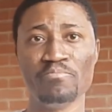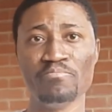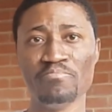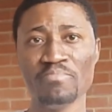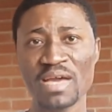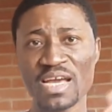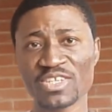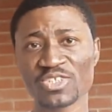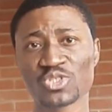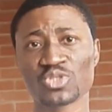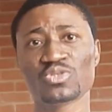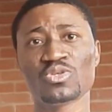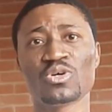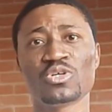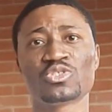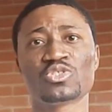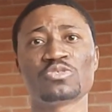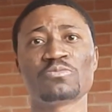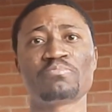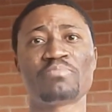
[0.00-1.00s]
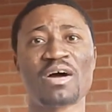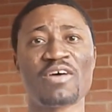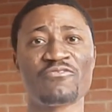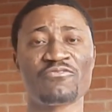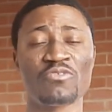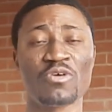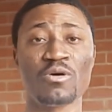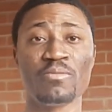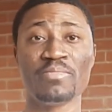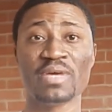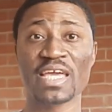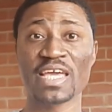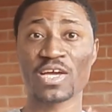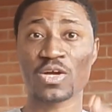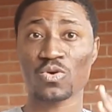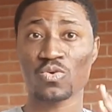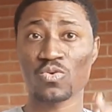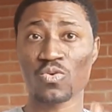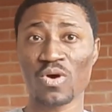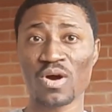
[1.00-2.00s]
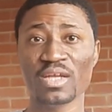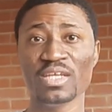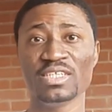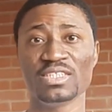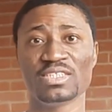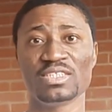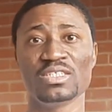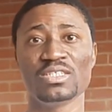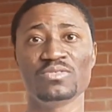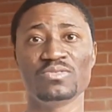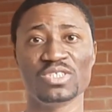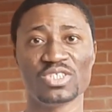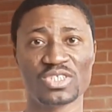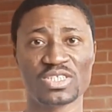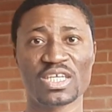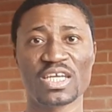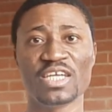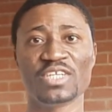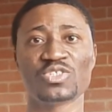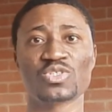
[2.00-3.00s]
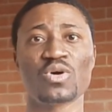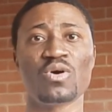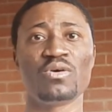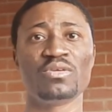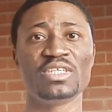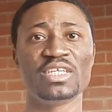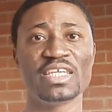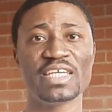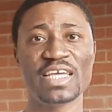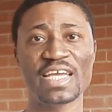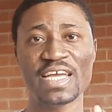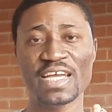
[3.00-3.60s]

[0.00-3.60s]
Make sure to perform a quality research on the